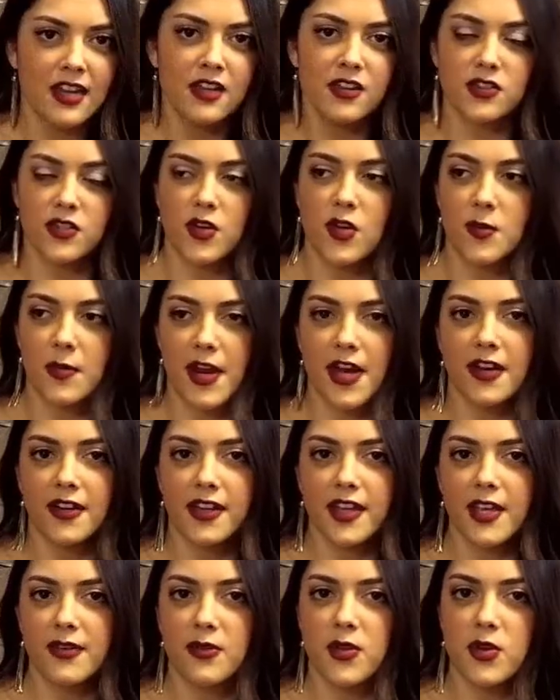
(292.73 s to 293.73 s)
So
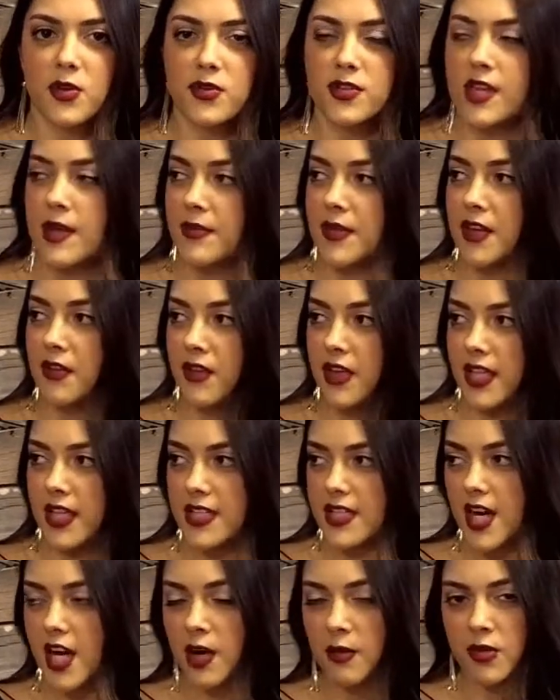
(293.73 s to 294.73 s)
apparently if you do something really
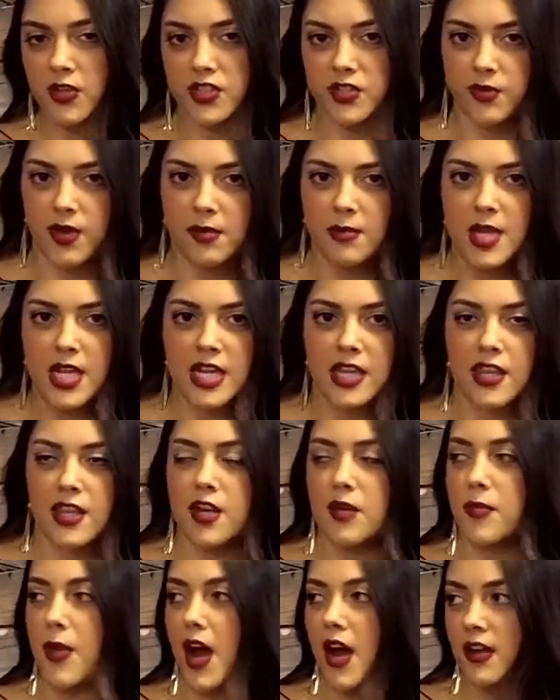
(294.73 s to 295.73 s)
terrible to women and then
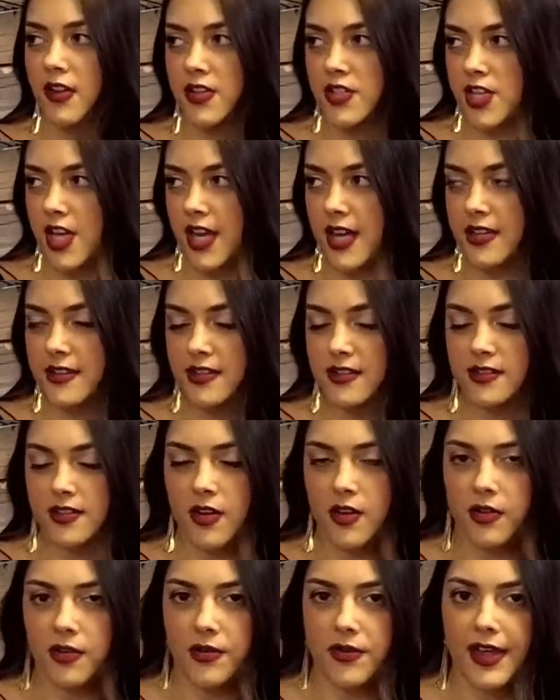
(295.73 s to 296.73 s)
apologize, it's
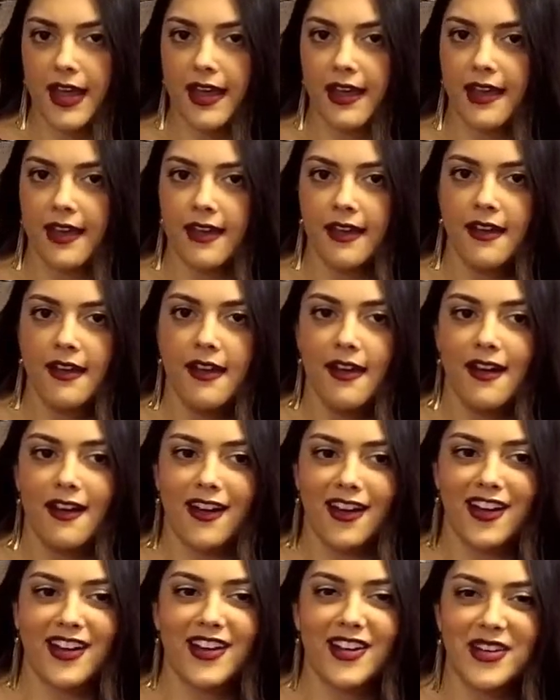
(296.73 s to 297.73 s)
all okay.
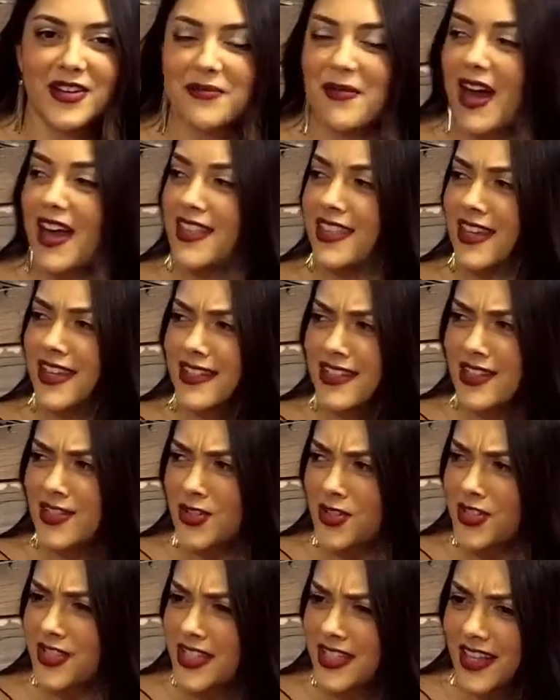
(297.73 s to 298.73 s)
I think it's
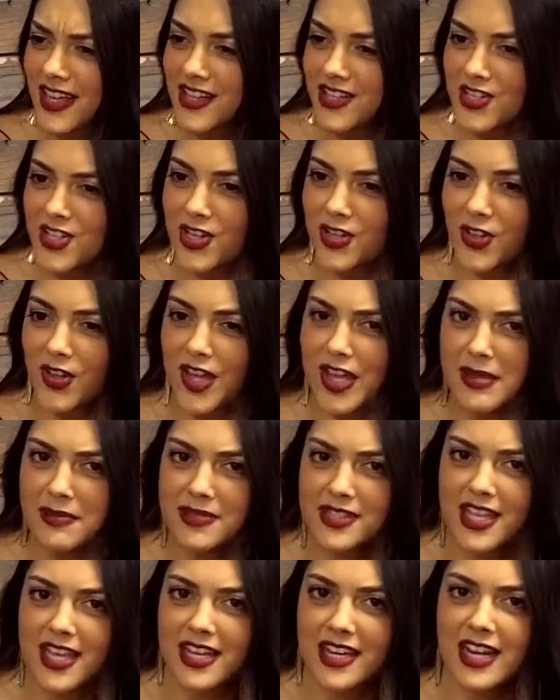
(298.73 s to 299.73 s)
interesting that she
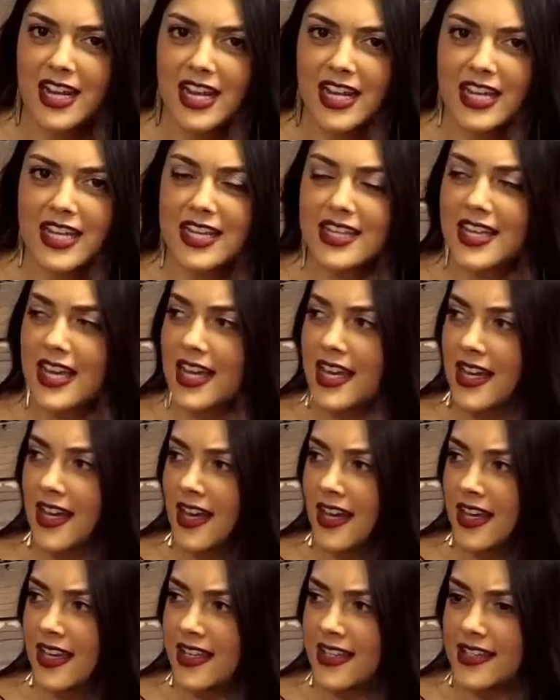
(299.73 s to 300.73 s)
claims that He
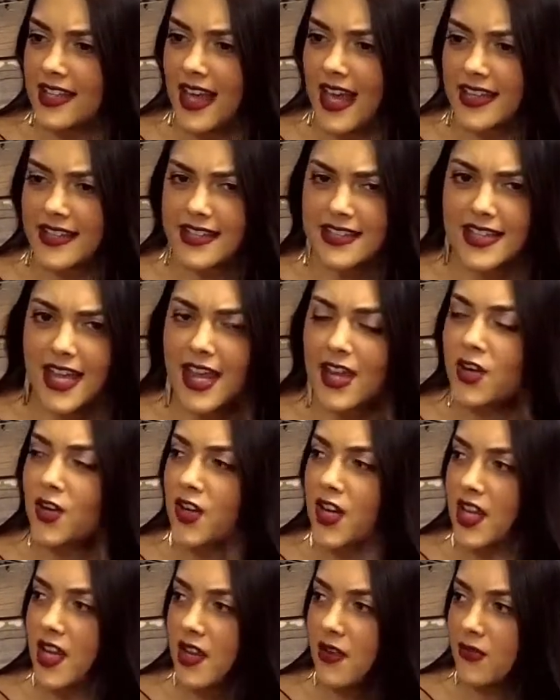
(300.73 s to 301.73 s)
has
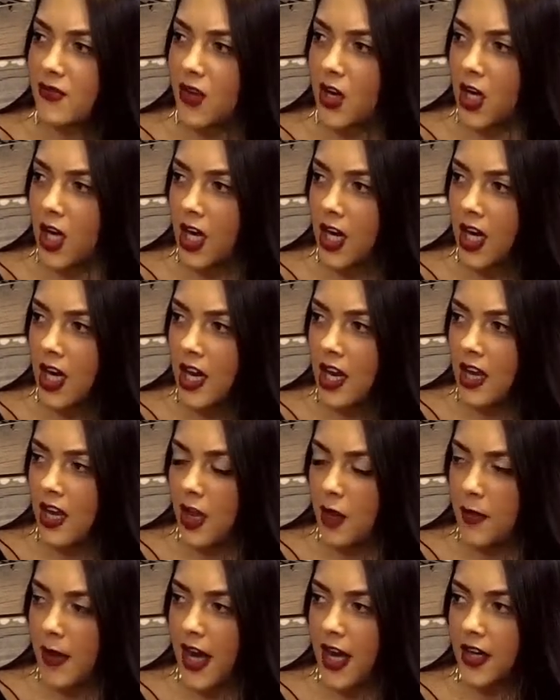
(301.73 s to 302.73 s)
integrity for
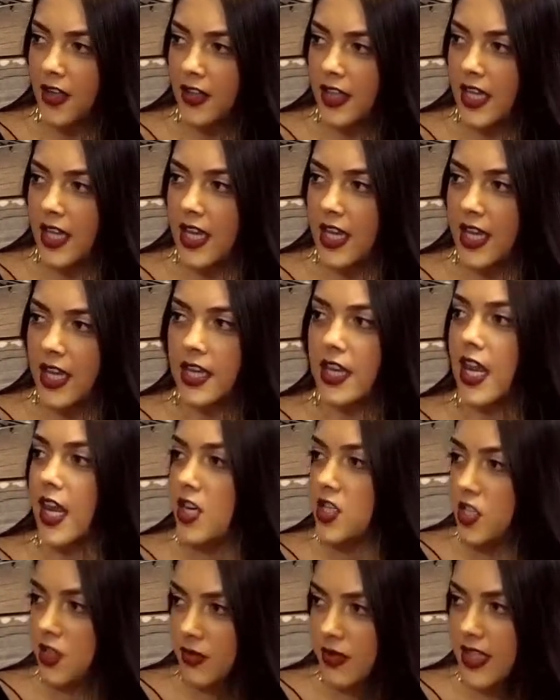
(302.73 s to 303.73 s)
apparently
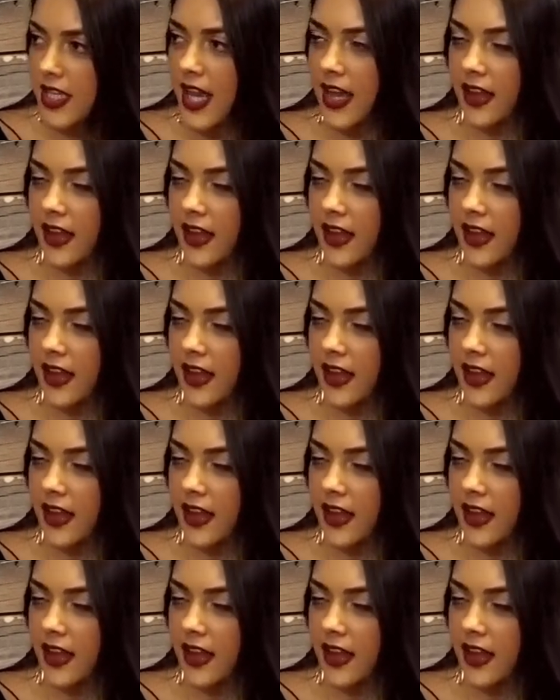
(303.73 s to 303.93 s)
engaging with the